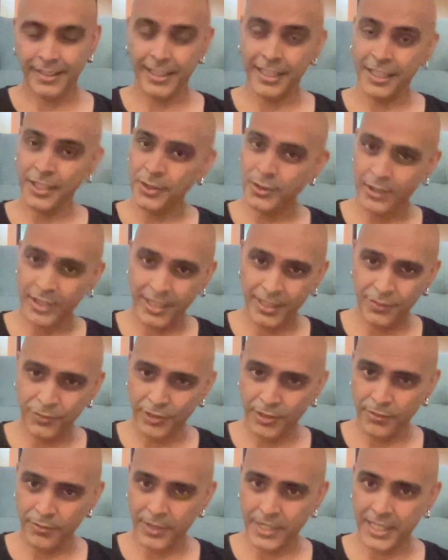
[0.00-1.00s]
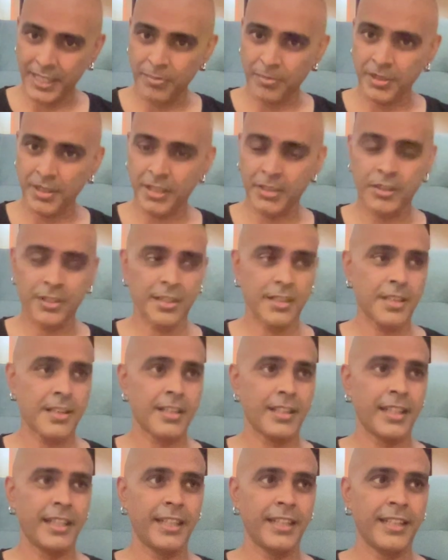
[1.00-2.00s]
Thank you again for inviting me,
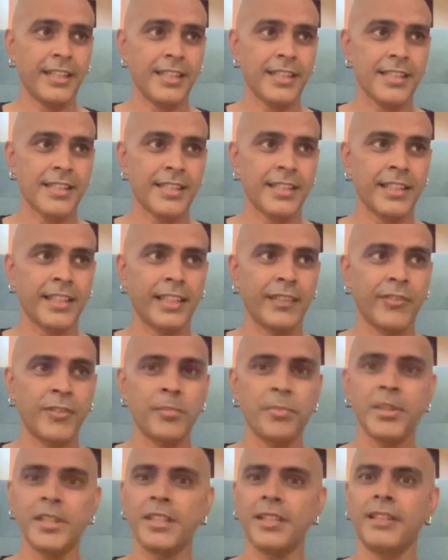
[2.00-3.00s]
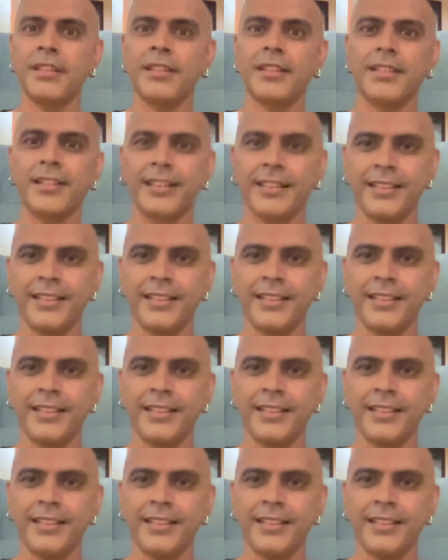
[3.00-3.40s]
because it has given me